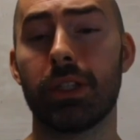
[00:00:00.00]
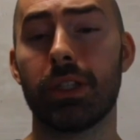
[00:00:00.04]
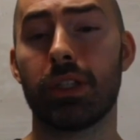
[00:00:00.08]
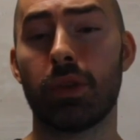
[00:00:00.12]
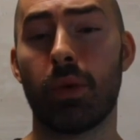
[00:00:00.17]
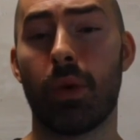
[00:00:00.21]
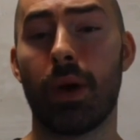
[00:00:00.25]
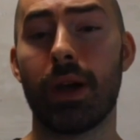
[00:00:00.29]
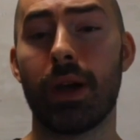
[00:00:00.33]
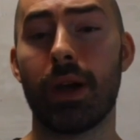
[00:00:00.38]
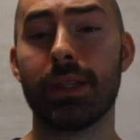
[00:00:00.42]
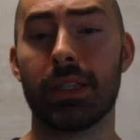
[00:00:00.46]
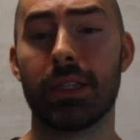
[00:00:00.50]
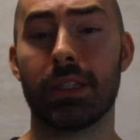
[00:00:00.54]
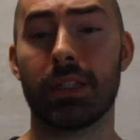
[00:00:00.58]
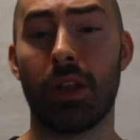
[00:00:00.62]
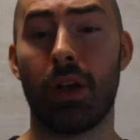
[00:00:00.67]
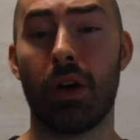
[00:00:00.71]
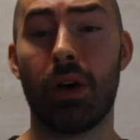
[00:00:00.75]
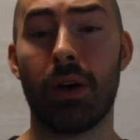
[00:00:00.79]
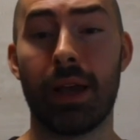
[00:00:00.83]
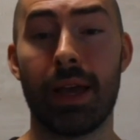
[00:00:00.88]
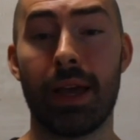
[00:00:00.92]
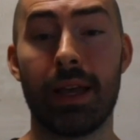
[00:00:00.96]
twice as
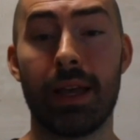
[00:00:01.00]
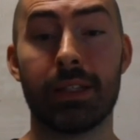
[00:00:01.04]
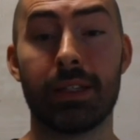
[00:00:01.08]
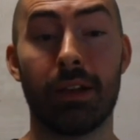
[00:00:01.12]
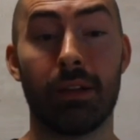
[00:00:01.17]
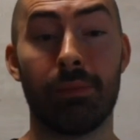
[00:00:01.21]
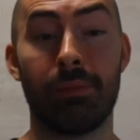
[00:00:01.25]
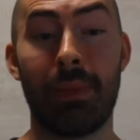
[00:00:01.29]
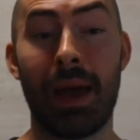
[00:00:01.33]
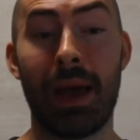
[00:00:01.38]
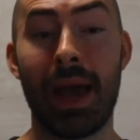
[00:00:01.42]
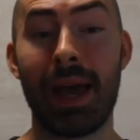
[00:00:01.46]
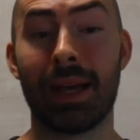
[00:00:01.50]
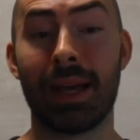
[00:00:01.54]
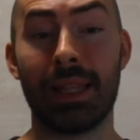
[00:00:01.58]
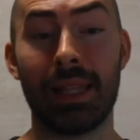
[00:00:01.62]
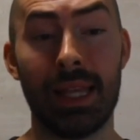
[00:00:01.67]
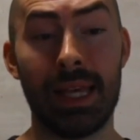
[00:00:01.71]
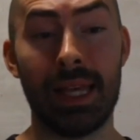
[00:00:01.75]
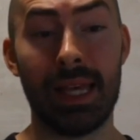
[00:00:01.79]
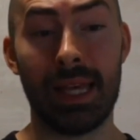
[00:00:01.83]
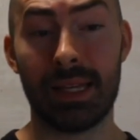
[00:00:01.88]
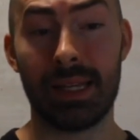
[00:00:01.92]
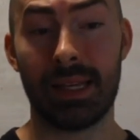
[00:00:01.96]
long as their back
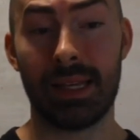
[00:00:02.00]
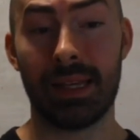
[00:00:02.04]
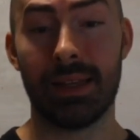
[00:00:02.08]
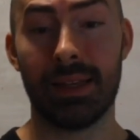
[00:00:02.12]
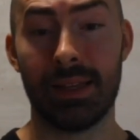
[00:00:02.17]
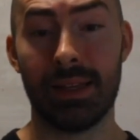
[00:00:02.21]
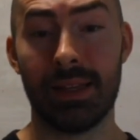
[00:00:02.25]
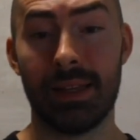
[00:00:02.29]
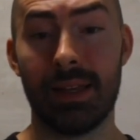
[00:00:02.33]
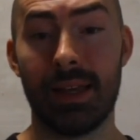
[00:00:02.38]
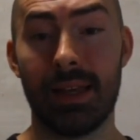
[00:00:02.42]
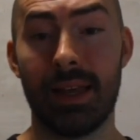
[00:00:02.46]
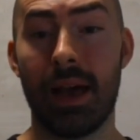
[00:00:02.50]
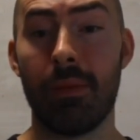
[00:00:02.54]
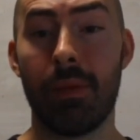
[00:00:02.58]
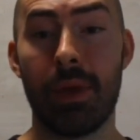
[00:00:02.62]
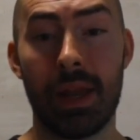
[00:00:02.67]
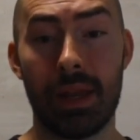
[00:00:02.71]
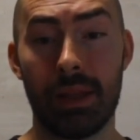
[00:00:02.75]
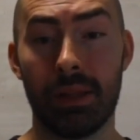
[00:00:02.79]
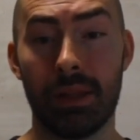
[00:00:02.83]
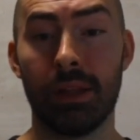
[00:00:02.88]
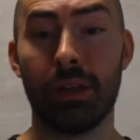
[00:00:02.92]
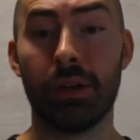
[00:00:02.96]
leg. I mean,
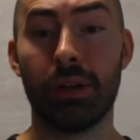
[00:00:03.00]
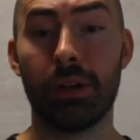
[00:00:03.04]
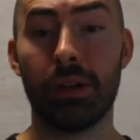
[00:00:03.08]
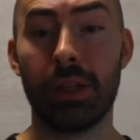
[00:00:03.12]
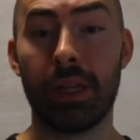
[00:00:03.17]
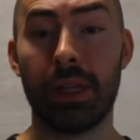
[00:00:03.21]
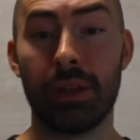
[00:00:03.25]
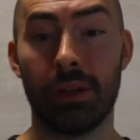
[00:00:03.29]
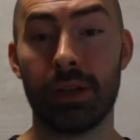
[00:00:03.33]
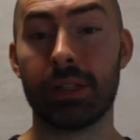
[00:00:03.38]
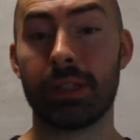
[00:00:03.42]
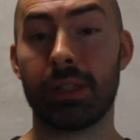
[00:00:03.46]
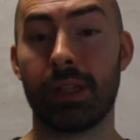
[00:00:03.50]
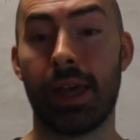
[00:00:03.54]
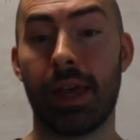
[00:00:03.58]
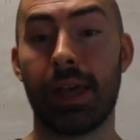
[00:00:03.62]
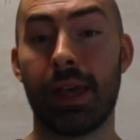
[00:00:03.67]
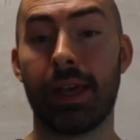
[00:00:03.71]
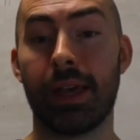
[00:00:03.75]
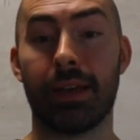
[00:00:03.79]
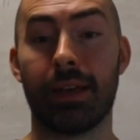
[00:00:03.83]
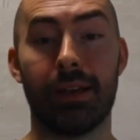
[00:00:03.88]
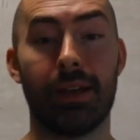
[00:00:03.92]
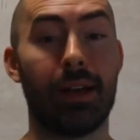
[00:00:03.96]
it literally looks
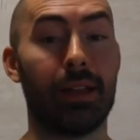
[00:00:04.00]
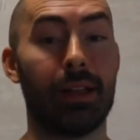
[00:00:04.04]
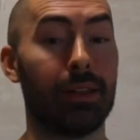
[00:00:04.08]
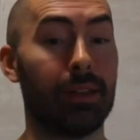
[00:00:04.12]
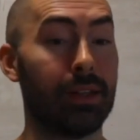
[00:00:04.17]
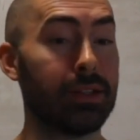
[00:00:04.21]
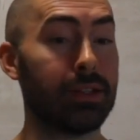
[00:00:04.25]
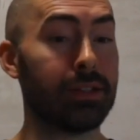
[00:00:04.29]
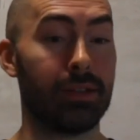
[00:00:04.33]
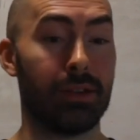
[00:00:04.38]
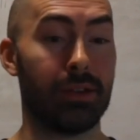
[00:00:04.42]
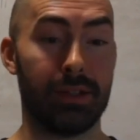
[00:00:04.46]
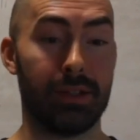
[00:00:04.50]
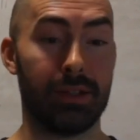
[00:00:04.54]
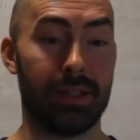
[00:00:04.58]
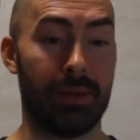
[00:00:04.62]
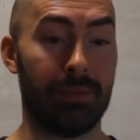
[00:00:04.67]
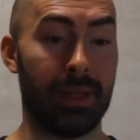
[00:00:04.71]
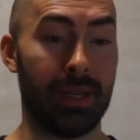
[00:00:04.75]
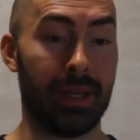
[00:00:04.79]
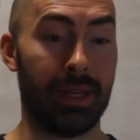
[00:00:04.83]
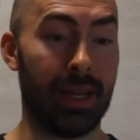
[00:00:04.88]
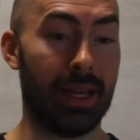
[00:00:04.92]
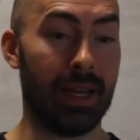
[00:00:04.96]
like a lizard or
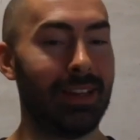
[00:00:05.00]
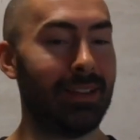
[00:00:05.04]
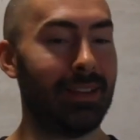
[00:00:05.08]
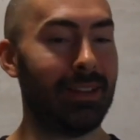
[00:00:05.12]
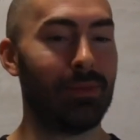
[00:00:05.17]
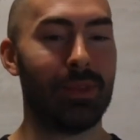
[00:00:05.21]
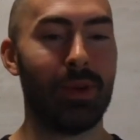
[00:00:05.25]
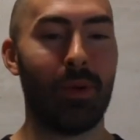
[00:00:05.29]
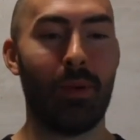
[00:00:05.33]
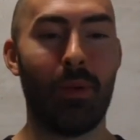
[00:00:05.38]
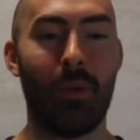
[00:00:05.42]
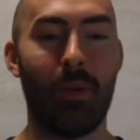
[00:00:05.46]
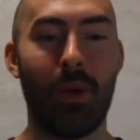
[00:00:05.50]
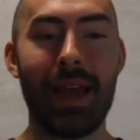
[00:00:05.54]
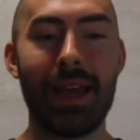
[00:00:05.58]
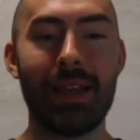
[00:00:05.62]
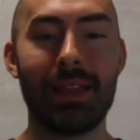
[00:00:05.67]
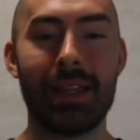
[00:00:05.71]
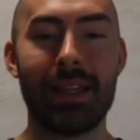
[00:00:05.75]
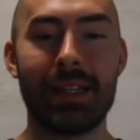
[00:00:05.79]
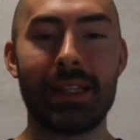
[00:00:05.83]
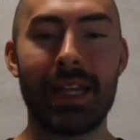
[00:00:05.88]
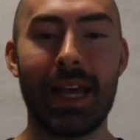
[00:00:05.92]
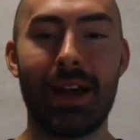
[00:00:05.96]
something. And the way
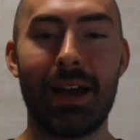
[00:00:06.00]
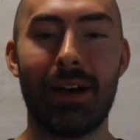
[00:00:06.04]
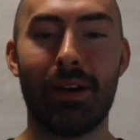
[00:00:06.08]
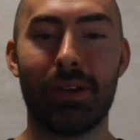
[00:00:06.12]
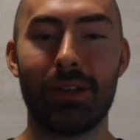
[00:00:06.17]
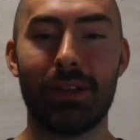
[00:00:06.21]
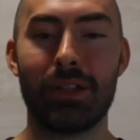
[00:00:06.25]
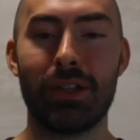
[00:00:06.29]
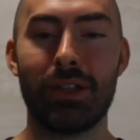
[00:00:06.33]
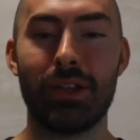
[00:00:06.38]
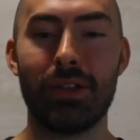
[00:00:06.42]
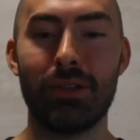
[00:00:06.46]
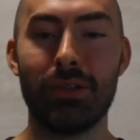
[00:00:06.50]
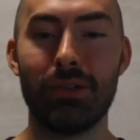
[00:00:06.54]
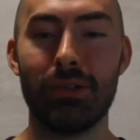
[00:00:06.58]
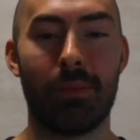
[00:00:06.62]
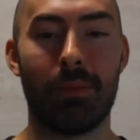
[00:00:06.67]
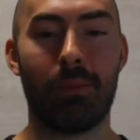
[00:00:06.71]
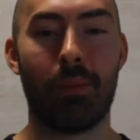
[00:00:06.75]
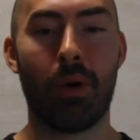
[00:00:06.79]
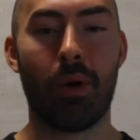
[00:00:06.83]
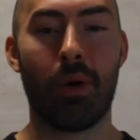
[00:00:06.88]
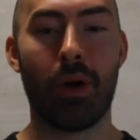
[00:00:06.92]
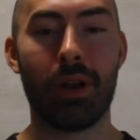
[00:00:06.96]
the tail is
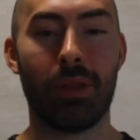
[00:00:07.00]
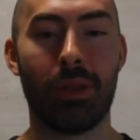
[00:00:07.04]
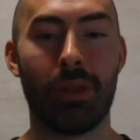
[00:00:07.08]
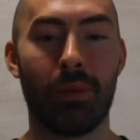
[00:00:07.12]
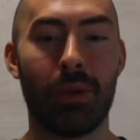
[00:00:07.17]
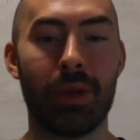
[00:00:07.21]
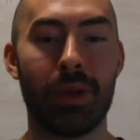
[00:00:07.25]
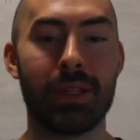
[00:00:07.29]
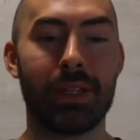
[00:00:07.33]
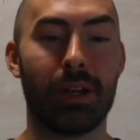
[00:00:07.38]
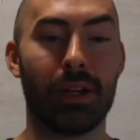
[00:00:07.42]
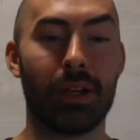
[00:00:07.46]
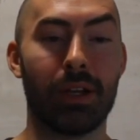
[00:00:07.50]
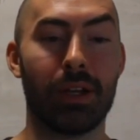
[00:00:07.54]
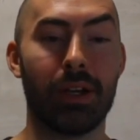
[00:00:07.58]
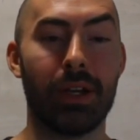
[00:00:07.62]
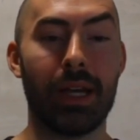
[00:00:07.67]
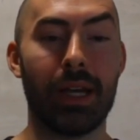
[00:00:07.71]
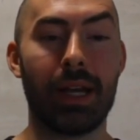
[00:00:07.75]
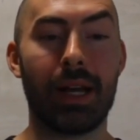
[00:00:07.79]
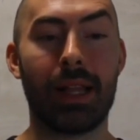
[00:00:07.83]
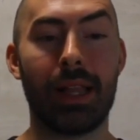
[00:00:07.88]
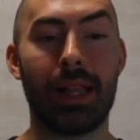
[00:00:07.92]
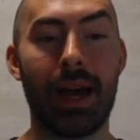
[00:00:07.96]
used, part of the reason they're good
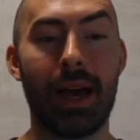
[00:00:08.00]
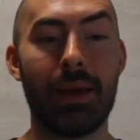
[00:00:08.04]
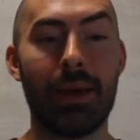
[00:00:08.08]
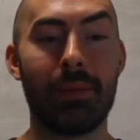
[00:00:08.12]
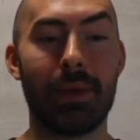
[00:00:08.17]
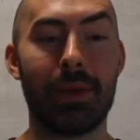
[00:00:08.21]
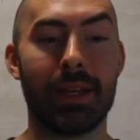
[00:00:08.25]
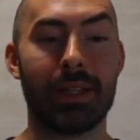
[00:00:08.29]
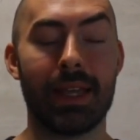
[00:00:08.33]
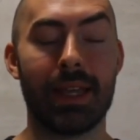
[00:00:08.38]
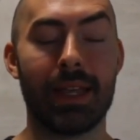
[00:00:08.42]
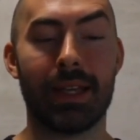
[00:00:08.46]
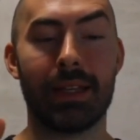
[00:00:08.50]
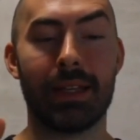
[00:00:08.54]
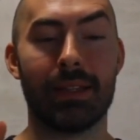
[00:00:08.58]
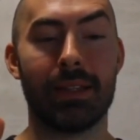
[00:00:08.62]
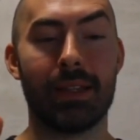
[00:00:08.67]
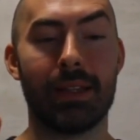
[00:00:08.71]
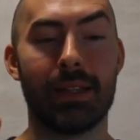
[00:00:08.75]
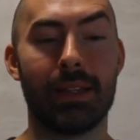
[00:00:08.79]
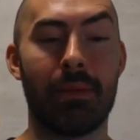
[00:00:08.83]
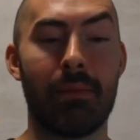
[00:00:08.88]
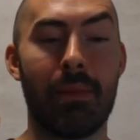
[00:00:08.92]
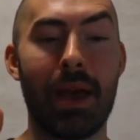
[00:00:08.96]
at climbing is
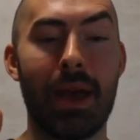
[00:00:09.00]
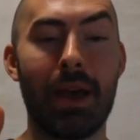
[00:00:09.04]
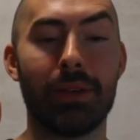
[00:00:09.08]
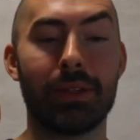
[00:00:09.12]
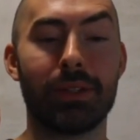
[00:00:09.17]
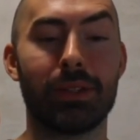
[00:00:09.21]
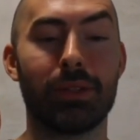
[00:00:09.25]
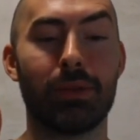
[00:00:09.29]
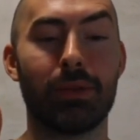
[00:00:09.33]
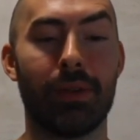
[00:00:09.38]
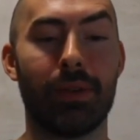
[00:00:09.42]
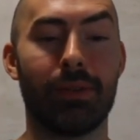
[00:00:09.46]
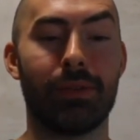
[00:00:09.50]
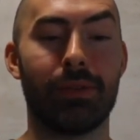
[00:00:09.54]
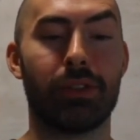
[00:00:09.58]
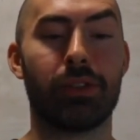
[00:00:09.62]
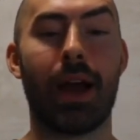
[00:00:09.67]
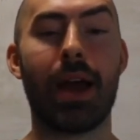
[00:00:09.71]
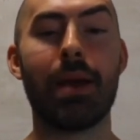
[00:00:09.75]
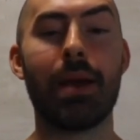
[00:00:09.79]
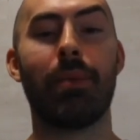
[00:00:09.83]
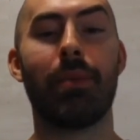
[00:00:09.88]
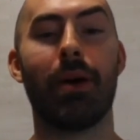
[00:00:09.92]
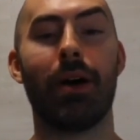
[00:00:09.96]
the males sort of
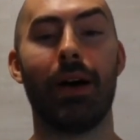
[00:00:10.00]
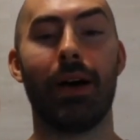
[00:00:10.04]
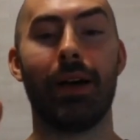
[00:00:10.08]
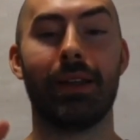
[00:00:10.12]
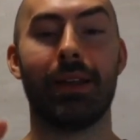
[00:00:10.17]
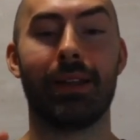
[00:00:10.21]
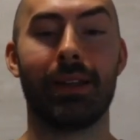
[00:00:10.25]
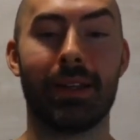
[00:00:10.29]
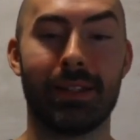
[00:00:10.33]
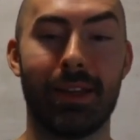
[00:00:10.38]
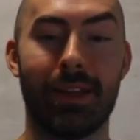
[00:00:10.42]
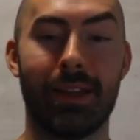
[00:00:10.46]
tripod, because they